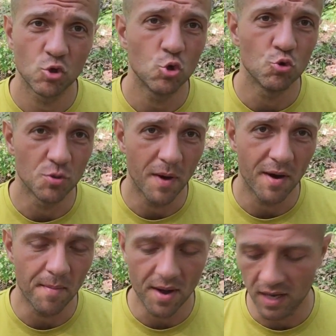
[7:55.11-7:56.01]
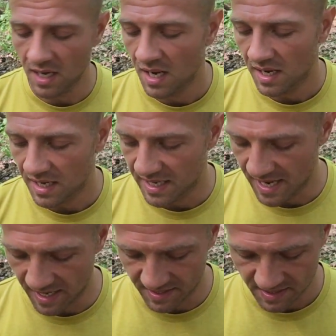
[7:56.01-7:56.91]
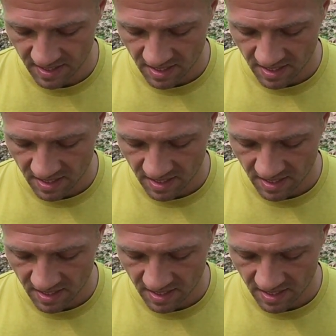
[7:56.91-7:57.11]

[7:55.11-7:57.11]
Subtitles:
huge amount of money. Get it.